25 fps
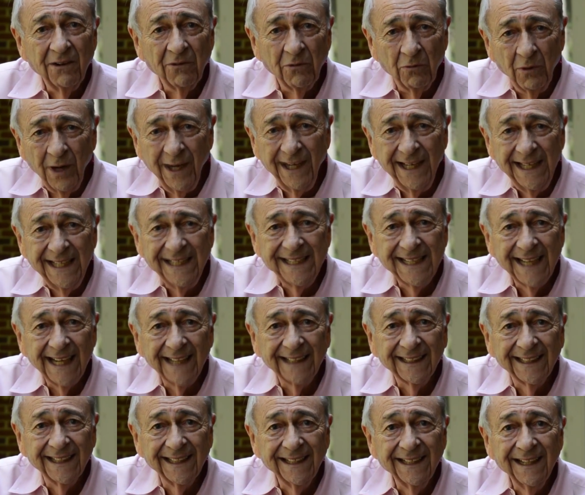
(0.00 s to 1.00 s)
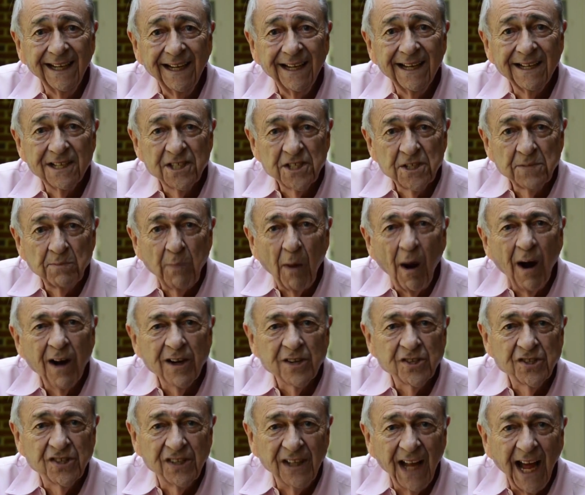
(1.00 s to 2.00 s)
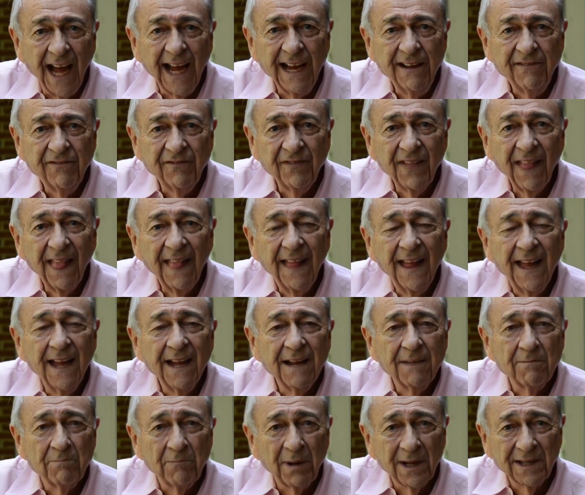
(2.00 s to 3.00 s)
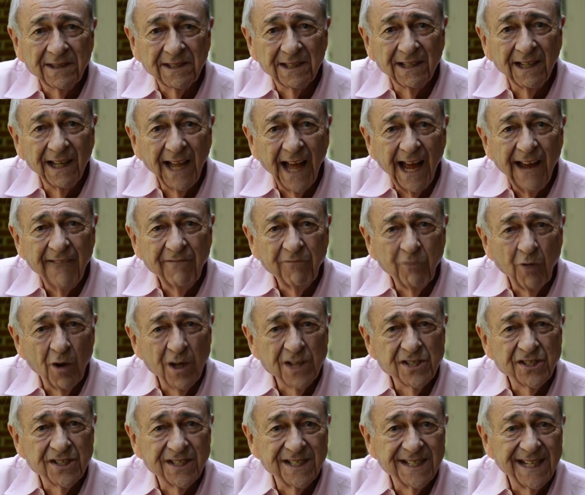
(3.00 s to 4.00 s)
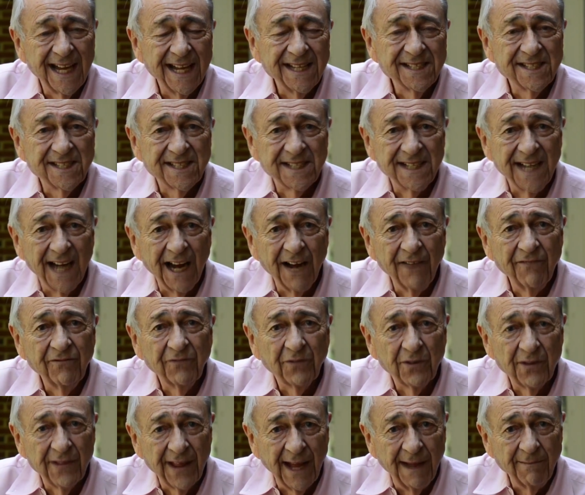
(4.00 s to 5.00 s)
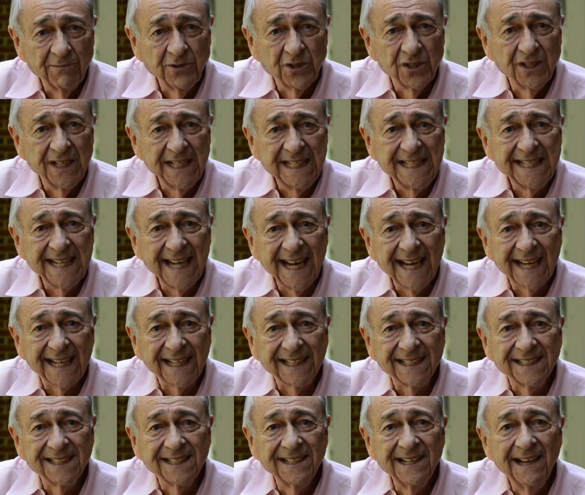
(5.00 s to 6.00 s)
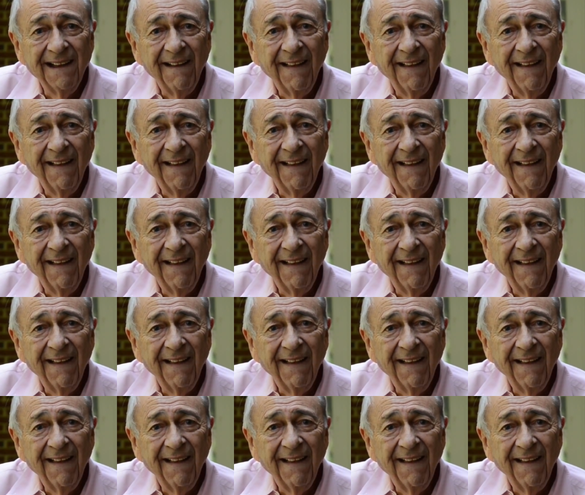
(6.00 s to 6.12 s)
We detected sparse life, but the life wasn't dense enough for them to detect.